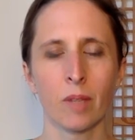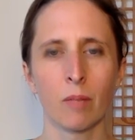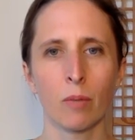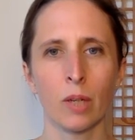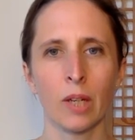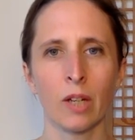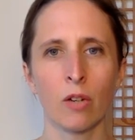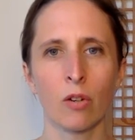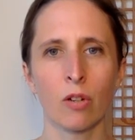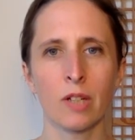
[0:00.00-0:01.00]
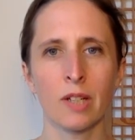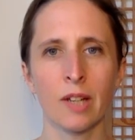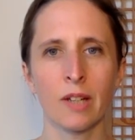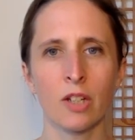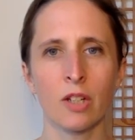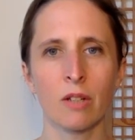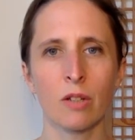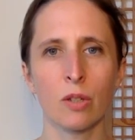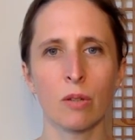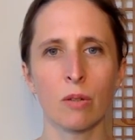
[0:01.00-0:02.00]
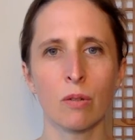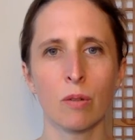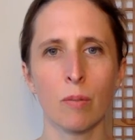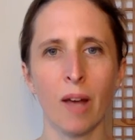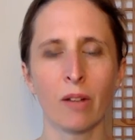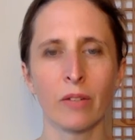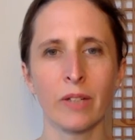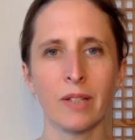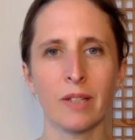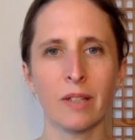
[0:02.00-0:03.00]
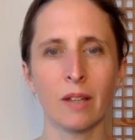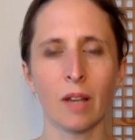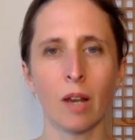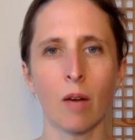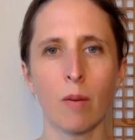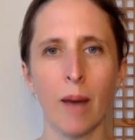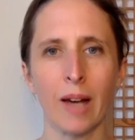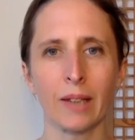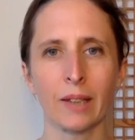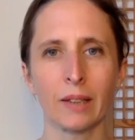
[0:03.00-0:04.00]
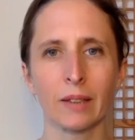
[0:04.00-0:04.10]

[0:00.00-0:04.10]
Bringing your attention to the pelvis and the lower back.